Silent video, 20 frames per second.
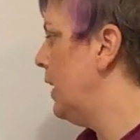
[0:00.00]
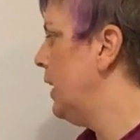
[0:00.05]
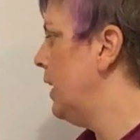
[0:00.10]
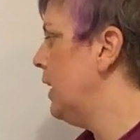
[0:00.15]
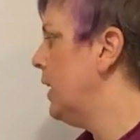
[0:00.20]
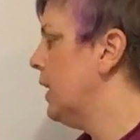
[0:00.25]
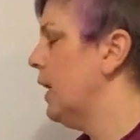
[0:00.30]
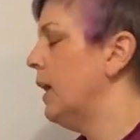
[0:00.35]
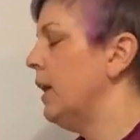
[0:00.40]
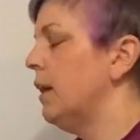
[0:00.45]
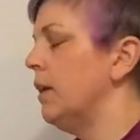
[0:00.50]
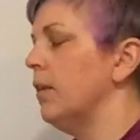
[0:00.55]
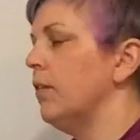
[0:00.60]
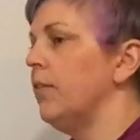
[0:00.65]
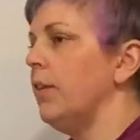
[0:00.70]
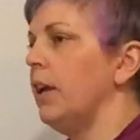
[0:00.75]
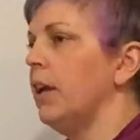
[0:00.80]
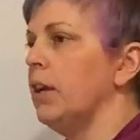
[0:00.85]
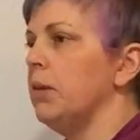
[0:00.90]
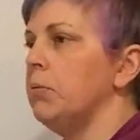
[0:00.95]
any kind of
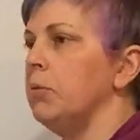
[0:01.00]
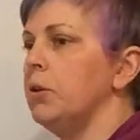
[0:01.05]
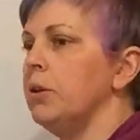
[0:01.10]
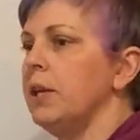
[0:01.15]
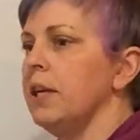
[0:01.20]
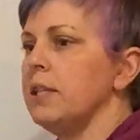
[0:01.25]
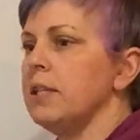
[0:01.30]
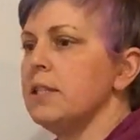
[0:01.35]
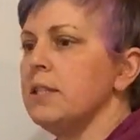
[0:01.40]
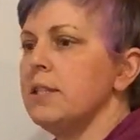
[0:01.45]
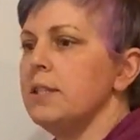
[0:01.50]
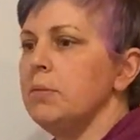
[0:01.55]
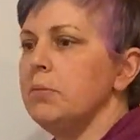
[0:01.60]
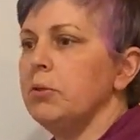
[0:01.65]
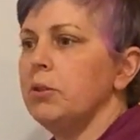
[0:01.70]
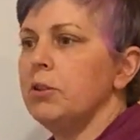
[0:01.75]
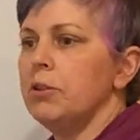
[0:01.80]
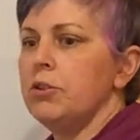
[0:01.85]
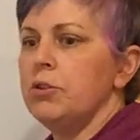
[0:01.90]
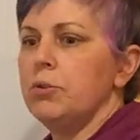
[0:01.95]
animal that's
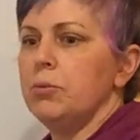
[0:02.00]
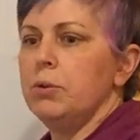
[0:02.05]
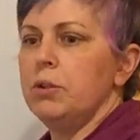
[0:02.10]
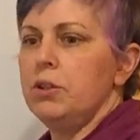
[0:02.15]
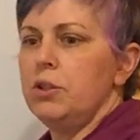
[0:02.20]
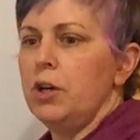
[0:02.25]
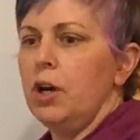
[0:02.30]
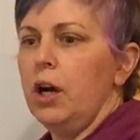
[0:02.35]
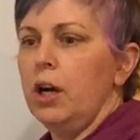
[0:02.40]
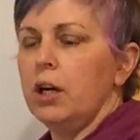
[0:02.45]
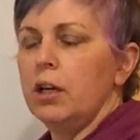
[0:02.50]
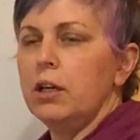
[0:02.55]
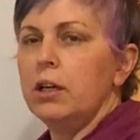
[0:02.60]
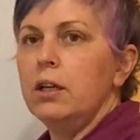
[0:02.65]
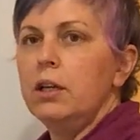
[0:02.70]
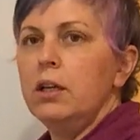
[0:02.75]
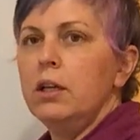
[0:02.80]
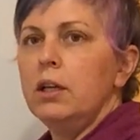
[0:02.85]
similar to a dog.